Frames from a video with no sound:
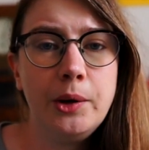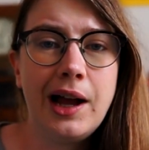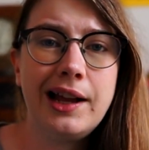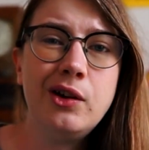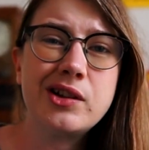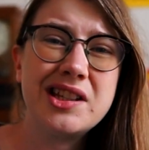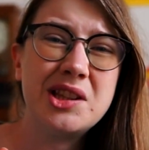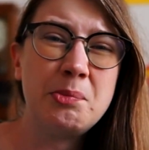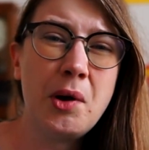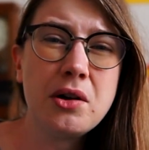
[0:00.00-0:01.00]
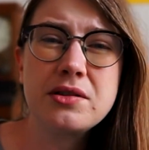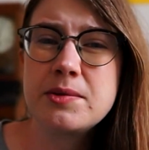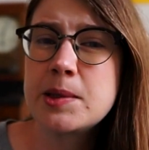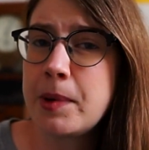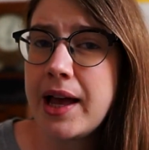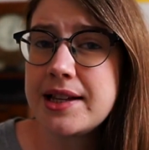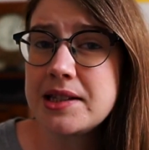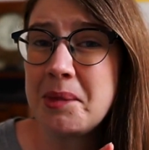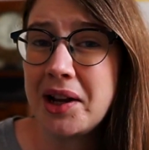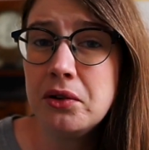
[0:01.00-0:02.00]
I looked in the box of spares that
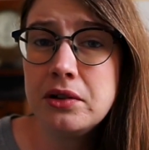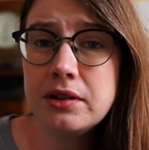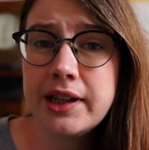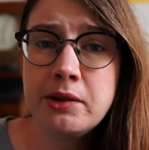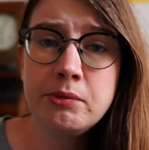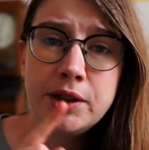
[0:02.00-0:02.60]
my uncle gave me